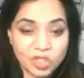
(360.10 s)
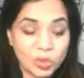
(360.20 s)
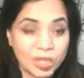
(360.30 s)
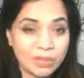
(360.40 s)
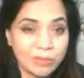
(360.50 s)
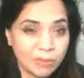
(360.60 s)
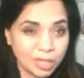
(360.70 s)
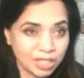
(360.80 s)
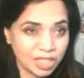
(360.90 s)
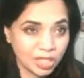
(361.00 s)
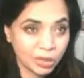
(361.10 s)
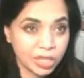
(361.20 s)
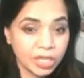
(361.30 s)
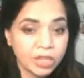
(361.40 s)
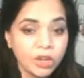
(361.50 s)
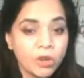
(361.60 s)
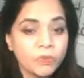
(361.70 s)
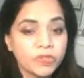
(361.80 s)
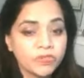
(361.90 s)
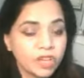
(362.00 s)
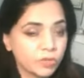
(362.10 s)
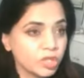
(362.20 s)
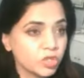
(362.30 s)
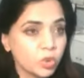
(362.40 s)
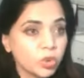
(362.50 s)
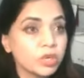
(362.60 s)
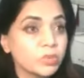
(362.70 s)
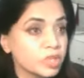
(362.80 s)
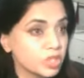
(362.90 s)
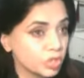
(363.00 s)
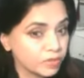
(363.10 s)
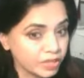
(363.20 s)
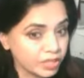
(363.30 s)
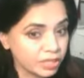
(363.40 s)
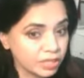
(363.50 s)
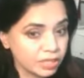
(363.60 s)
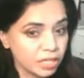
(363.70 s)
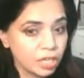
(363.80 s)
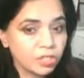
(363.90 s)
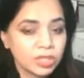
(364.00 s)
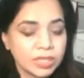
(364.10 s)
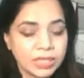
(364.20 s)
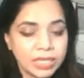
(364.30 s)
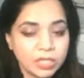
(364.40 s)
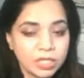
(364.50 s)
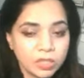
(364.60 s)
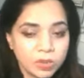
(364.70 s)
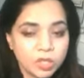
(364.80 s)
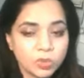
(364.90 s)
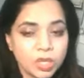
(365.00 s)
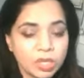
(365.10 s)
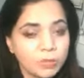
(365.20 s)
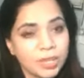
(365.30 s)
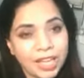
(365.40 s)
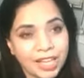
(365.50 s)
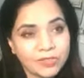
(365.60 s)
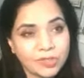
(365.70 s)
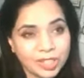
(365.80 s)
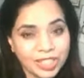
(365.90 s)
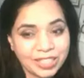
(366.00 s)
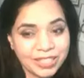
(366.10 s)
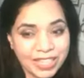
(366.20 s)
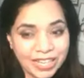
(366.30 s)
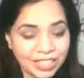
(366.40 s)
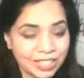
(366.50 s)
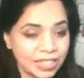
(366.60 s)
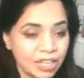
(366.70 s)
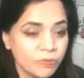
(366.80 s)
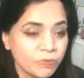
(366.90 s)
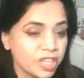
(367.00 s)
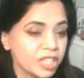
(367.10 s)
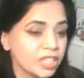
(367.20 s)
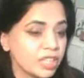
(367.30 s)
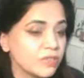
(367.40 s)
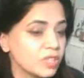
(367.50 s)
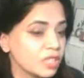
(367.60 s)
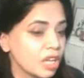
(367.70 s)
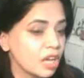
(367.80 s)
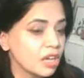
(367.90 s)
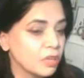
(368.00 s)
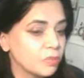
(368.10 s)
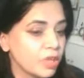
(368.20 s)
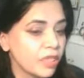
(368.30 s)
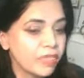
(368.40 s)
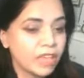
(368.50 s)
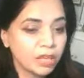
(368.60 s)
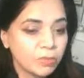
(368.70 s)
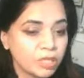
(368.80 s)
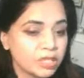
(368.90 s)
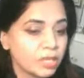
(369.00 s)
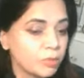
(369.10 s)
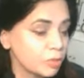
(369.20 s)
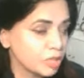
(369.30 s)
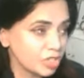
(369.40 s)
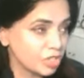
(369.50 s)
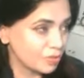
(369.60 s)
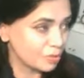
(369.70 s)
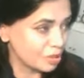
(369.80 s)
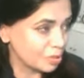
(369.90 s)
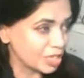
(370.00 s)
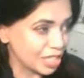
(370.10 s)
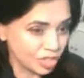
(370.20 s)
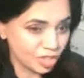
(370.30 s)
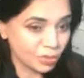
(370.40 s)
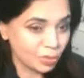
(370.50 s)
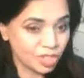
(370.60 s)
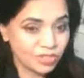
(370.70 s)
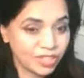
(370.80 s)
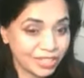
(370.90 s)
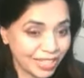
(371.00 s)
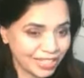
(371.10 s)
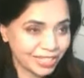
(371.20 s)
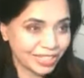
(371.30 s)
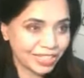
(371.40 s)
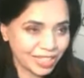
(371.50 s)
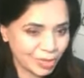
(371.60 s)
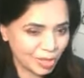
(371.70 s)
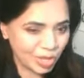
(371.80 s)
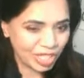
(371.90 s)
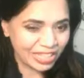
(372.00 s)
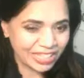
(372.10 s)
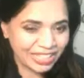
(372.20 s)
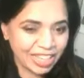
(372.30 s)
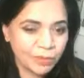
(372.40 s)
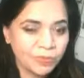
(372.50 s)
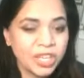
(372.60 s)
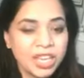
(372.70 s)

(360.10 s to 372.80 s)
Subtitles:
duty military, veterans, or reservists to stay in the U.S. while applying for legal status. It gives them temporary protection from deportation, which is fantastic, especially at this time,